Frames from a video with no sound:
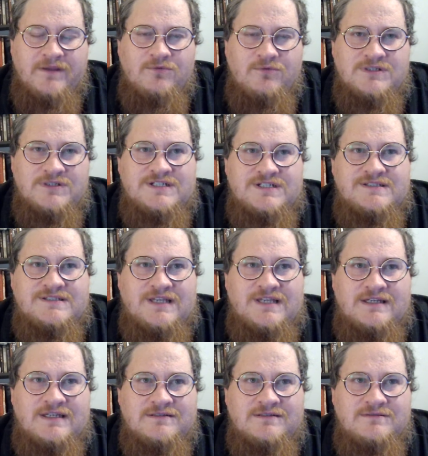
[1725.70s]
which is
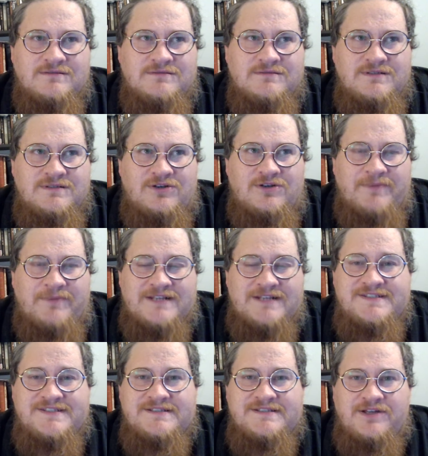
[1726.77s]
like, about a
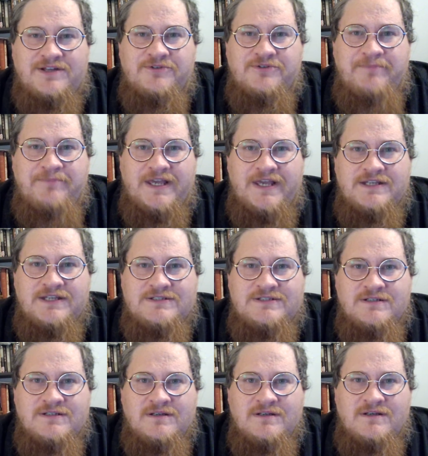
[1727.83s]

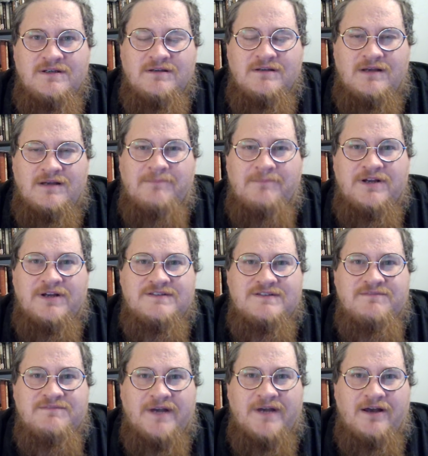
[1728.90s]
600-page
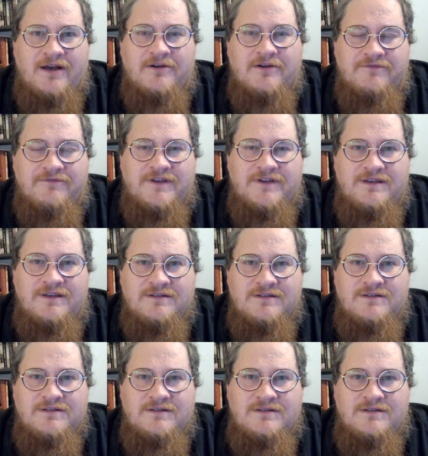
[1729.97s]
comprehensive biography
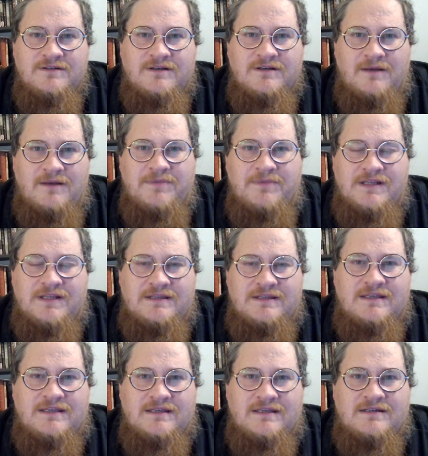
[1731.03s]
on Billy the
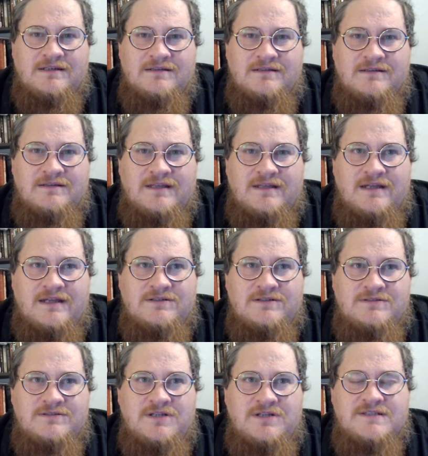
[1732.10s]
Kid that
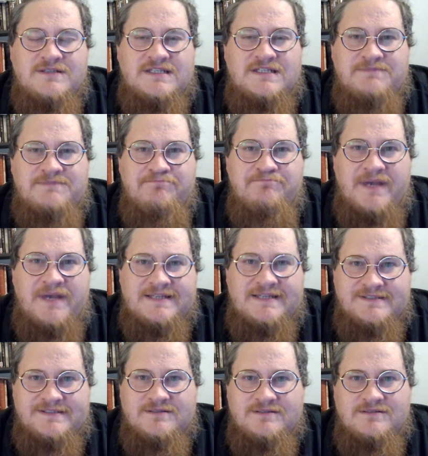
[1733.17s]
does its
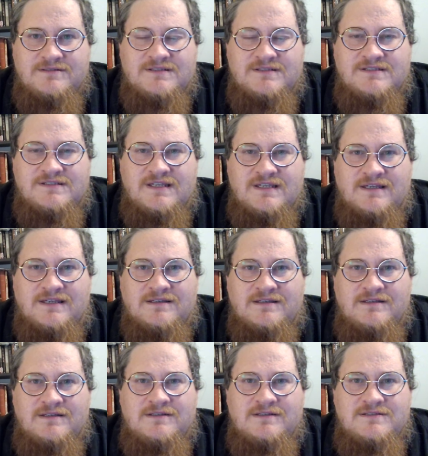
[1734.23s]
best to stick
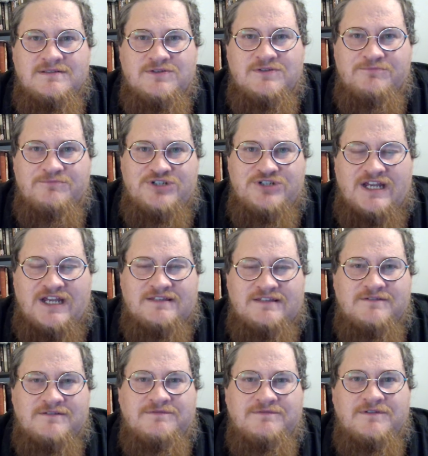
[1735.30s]
to
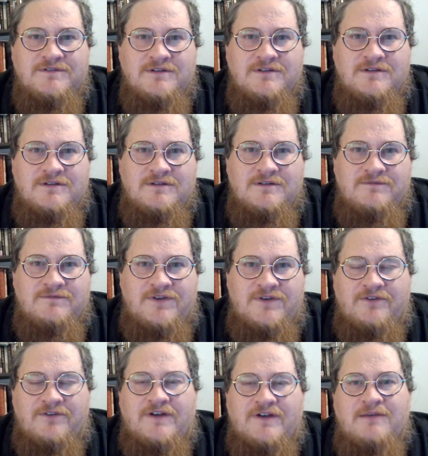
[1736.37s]
objective,
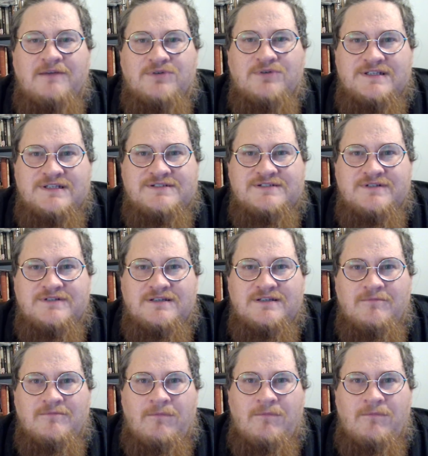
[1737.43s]
verifiable history.